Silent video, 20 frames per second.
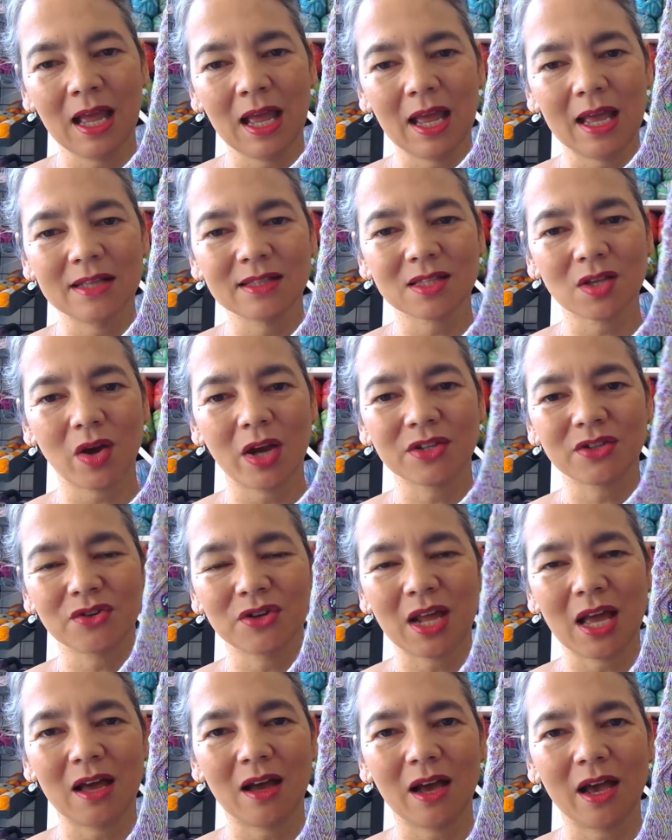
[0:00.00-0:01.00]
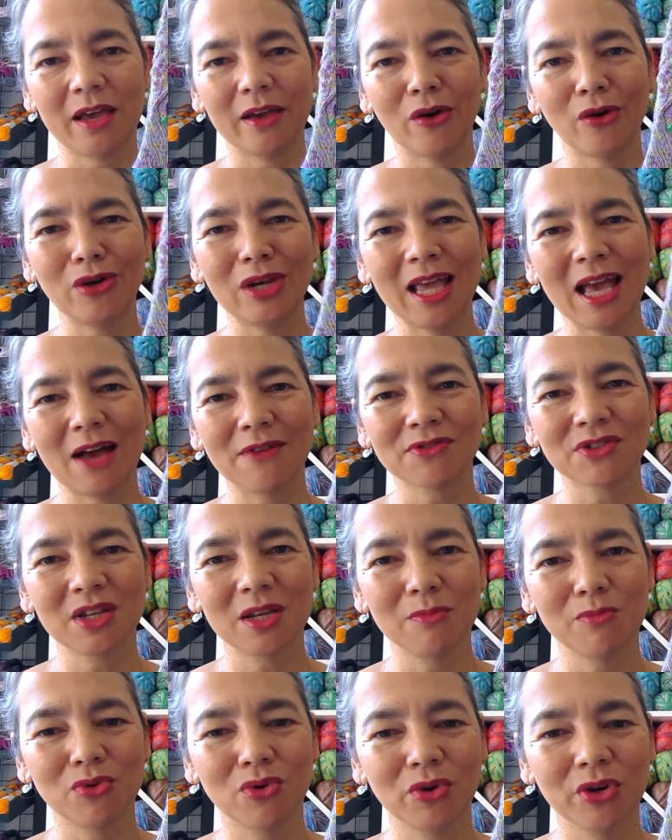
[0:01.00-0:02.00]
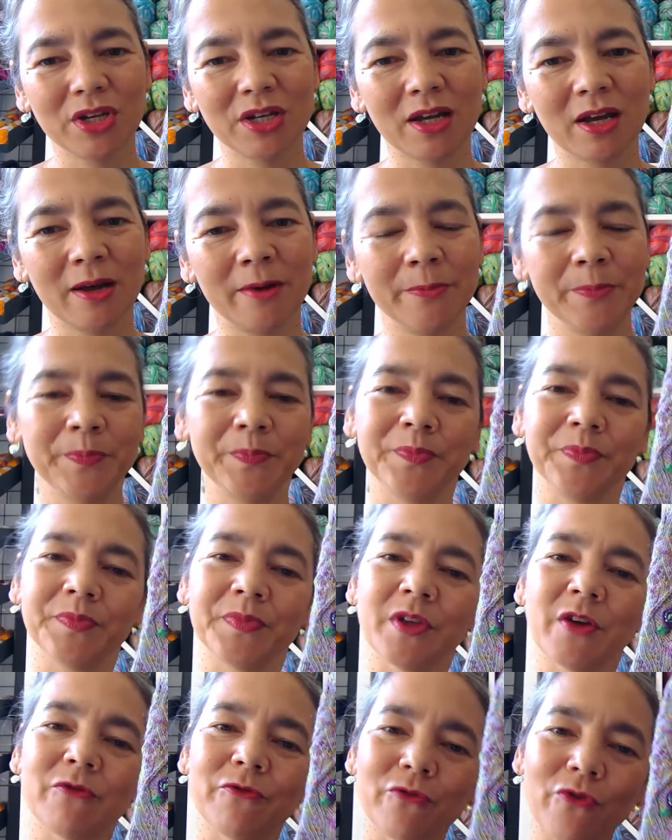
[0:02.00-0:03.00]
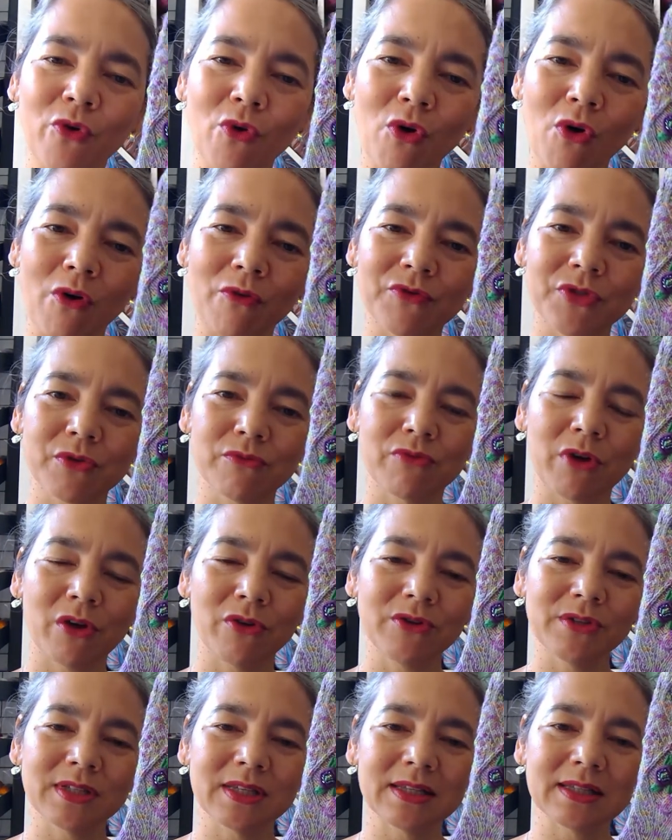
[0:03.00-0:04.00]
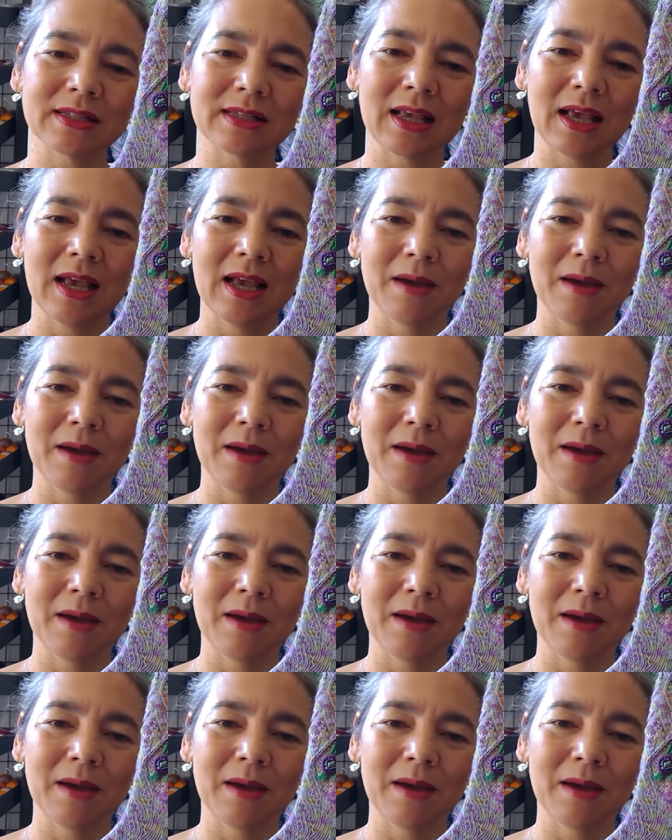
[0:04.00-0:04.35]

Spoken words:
And so I only have to embroider four of the roses,